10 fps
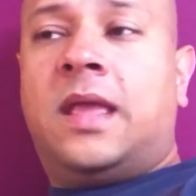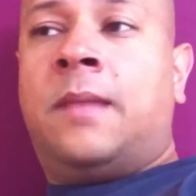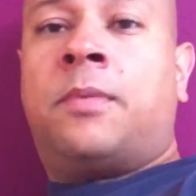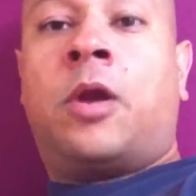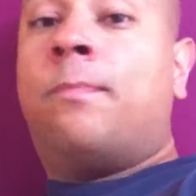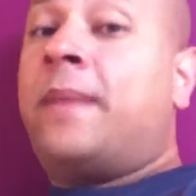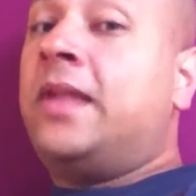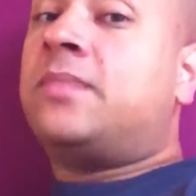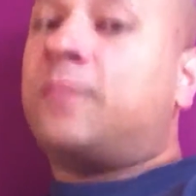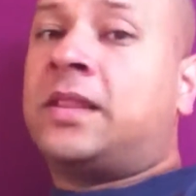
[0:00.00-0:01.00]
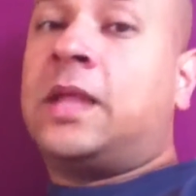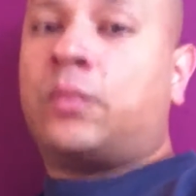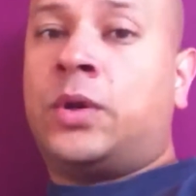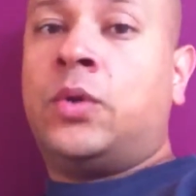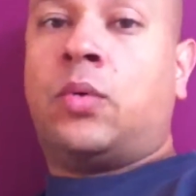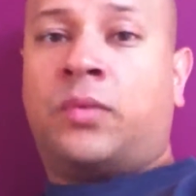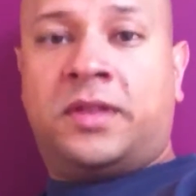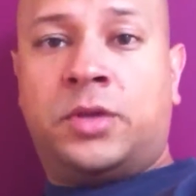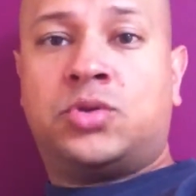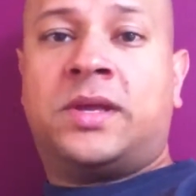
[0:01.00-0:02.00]
But our base monthly renewal
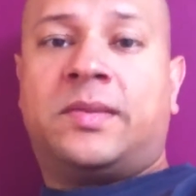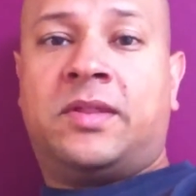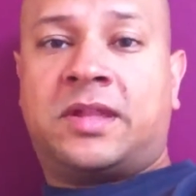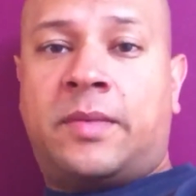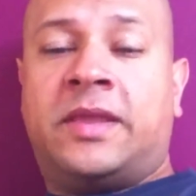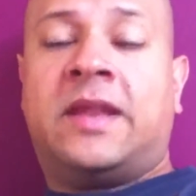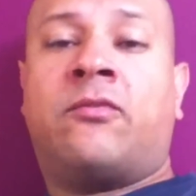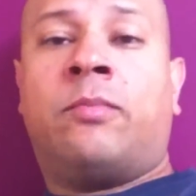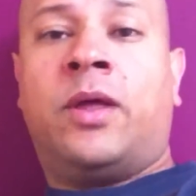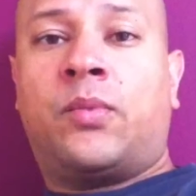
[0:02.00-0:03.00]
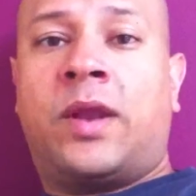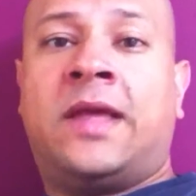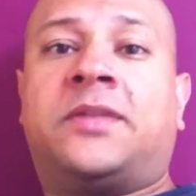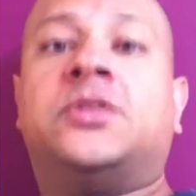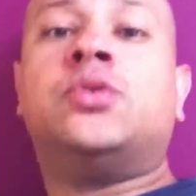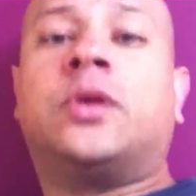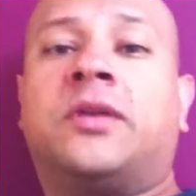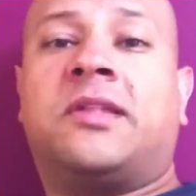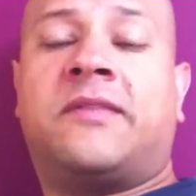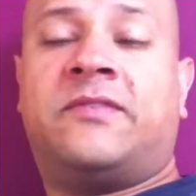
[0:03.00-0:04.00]
residual income that's coming in every month right now is
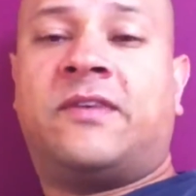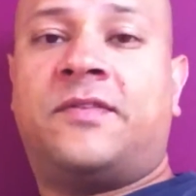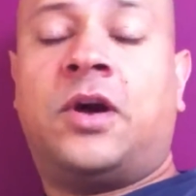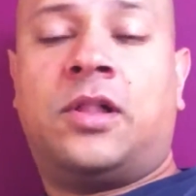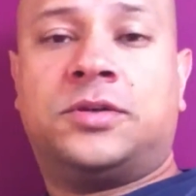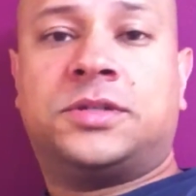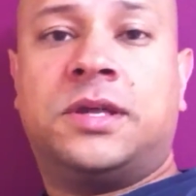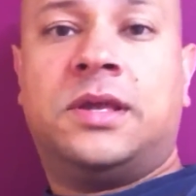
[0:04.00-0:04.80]
$275.